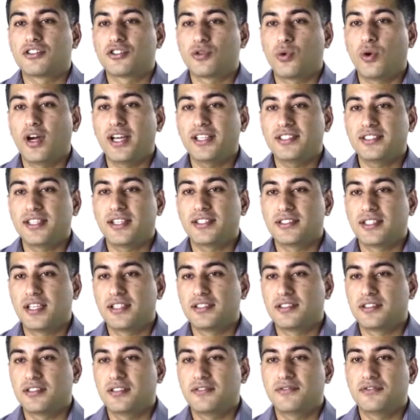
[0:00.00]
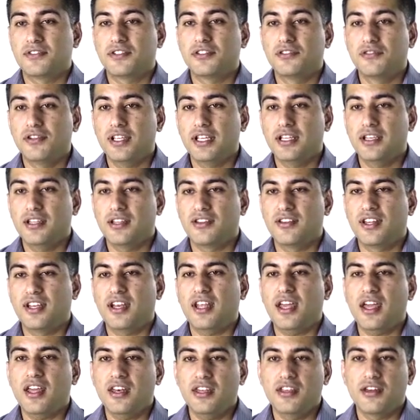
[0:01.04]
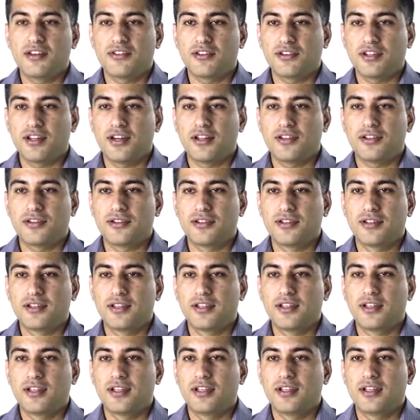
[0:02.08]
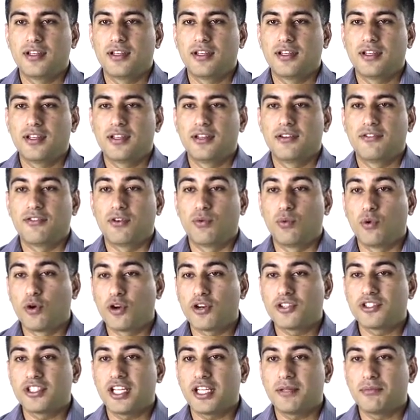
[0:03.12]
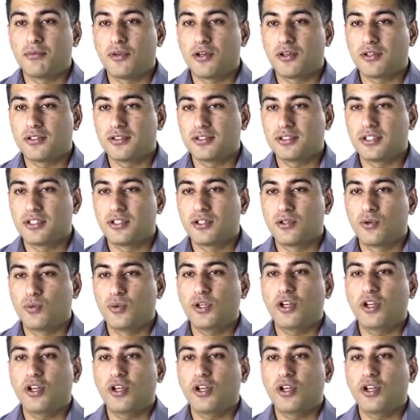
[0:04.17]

are twice as sensitive to green than any other color. For watertight models,